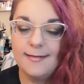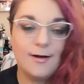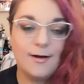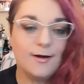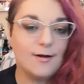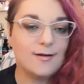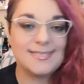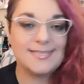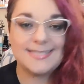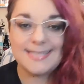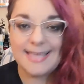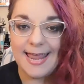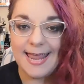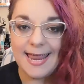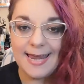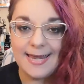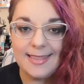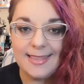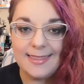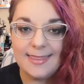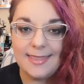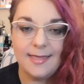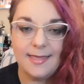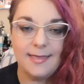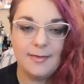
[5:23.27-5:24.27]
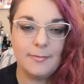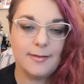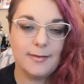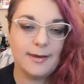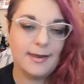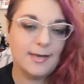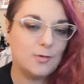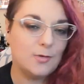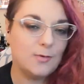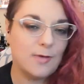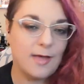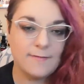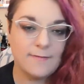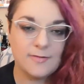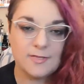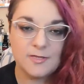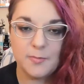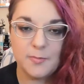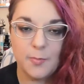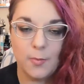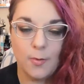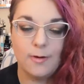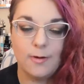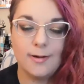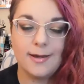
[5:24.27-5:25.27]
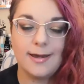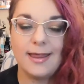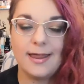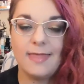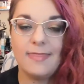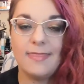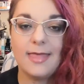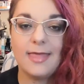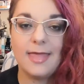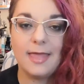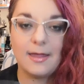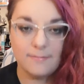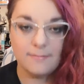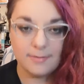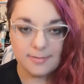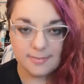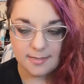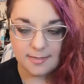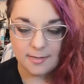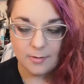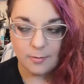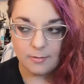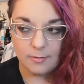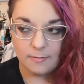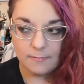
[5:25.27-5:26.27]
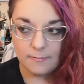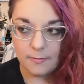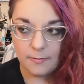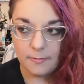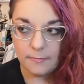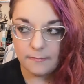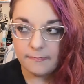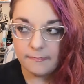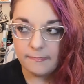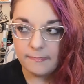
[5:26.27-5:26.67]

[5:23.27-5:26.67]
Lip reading: or say anything, but I do have support, and I thank every single one of you.